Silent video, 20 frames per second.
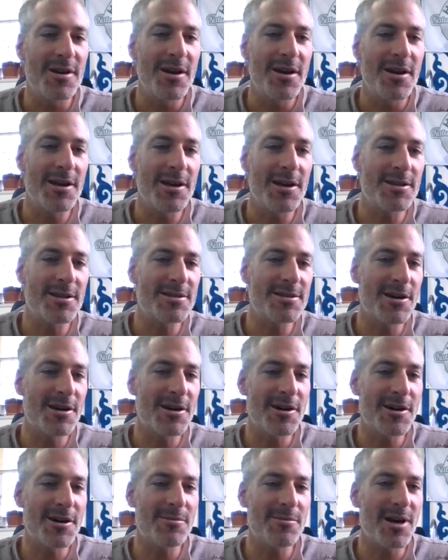And
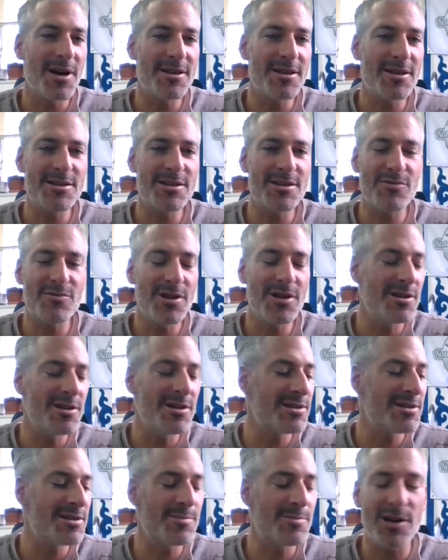I think it's
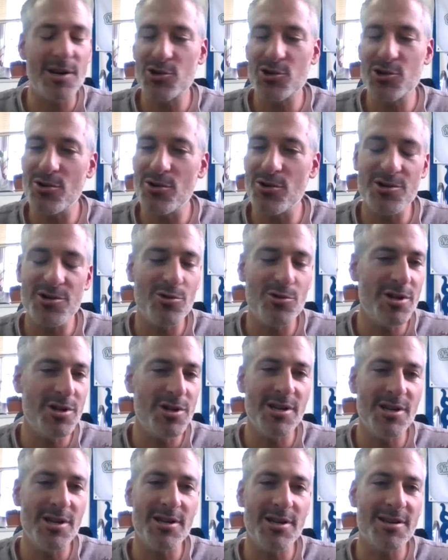really special and
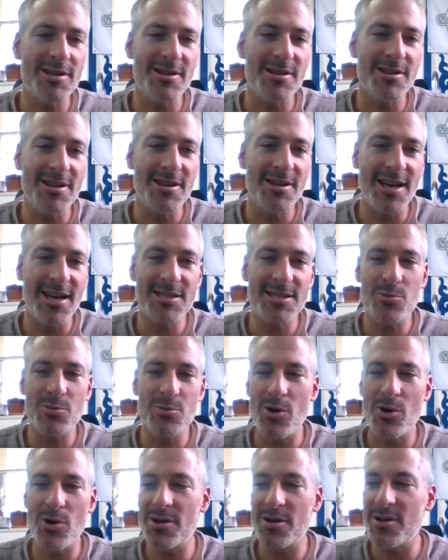unique. And that's
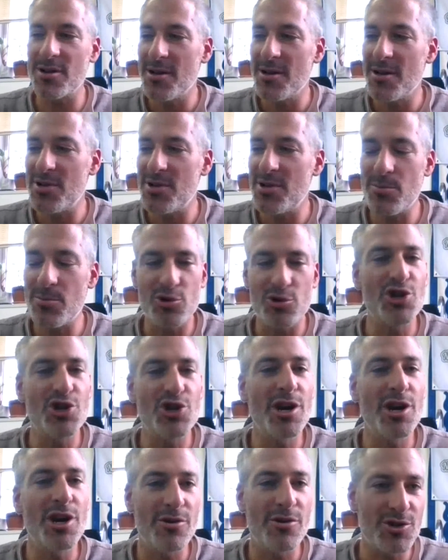what people
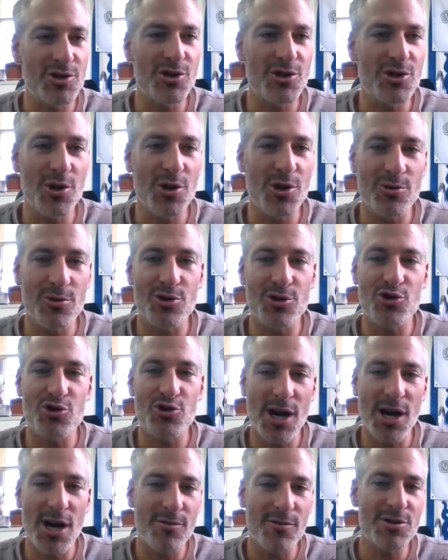cherish, to
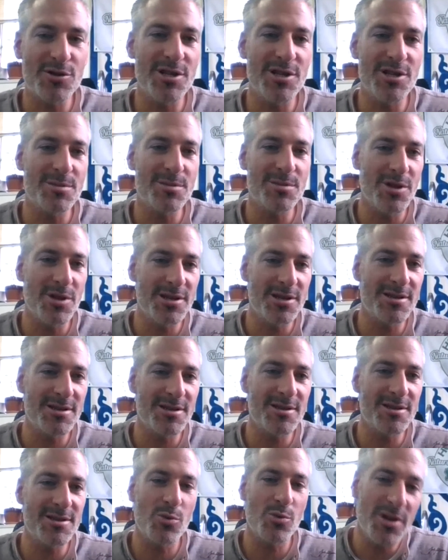travel to these
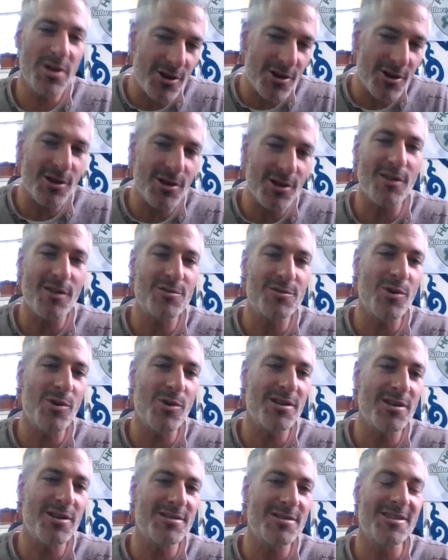places with their loved
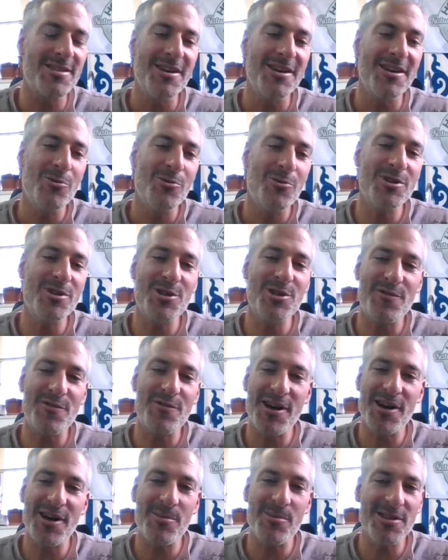ones, with their
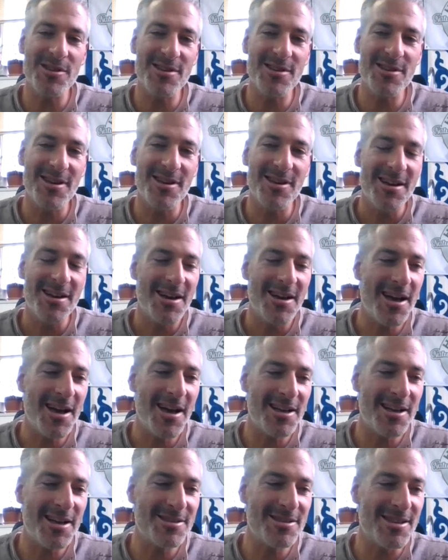family.
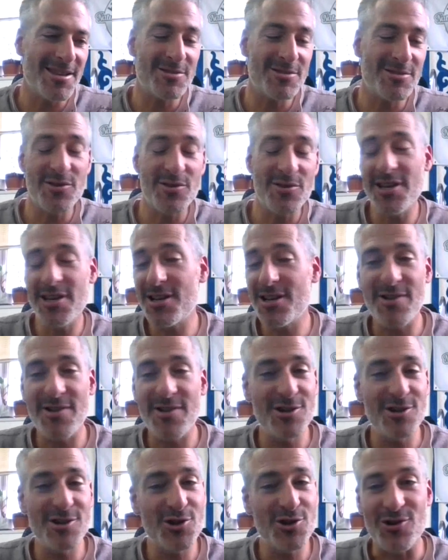And it's really an
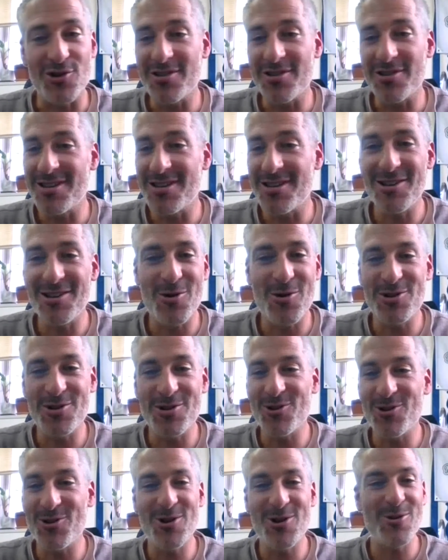adventure. We
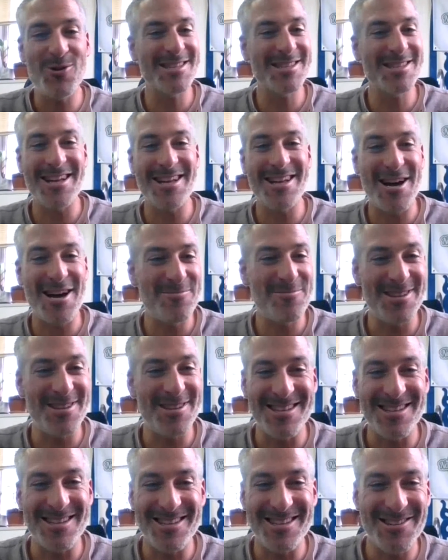don't know what's going to
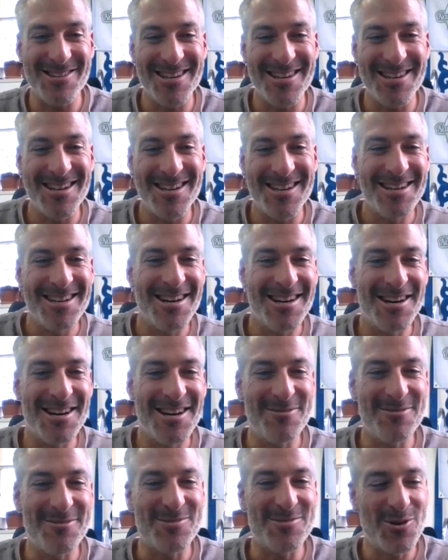happen,
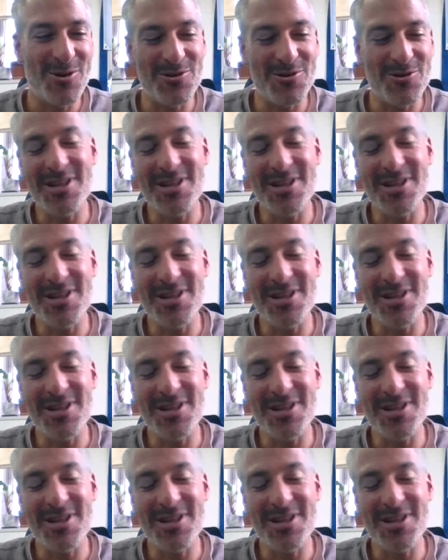So